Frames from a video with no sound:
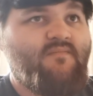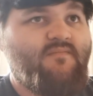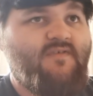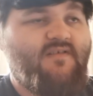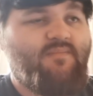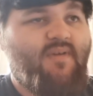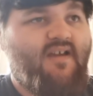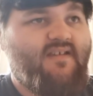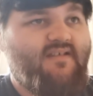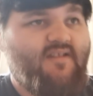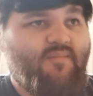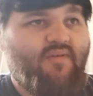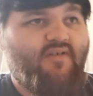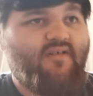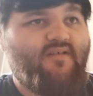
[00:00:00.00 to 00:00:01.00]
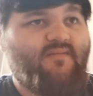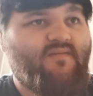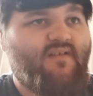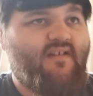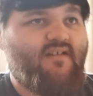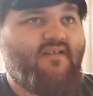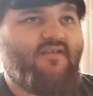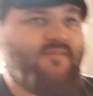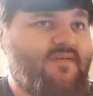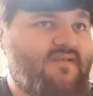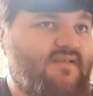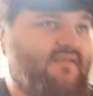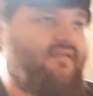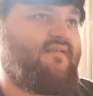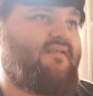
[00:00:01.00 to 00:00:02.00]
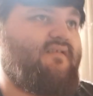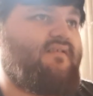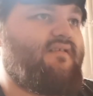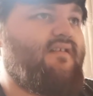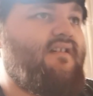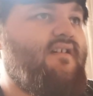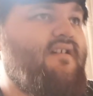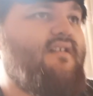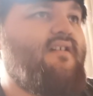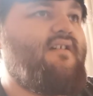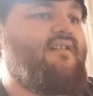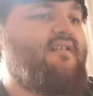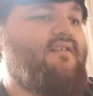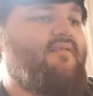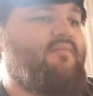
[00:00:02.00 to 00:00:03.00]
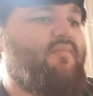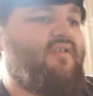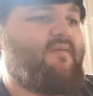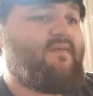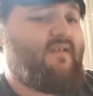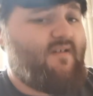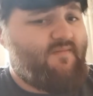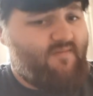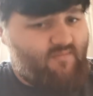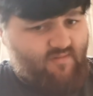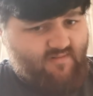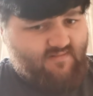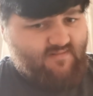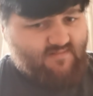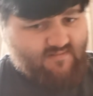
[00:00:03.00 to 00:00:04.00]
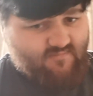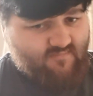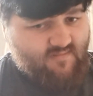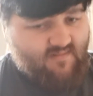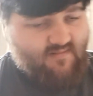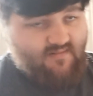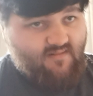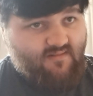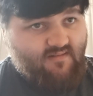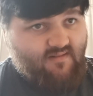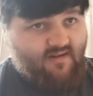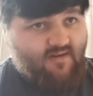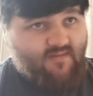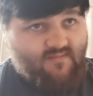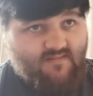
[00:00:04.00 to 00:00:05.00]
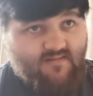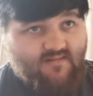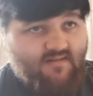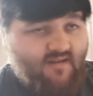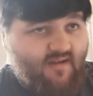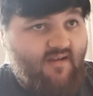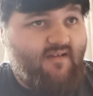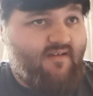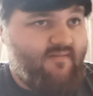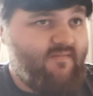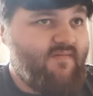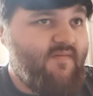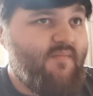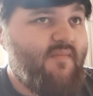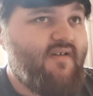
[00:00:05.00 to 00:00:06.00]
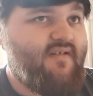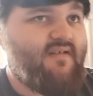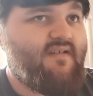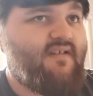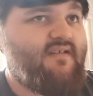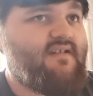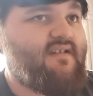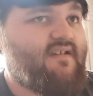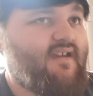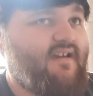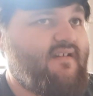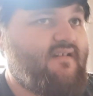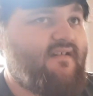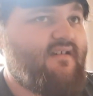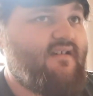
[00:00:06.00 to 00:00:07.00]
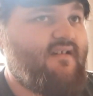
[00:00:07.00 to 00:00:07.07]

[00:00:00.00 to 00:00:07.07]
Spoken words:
Just past the point of like no return. But if you ever wanted to restart your character, from my understanding you can.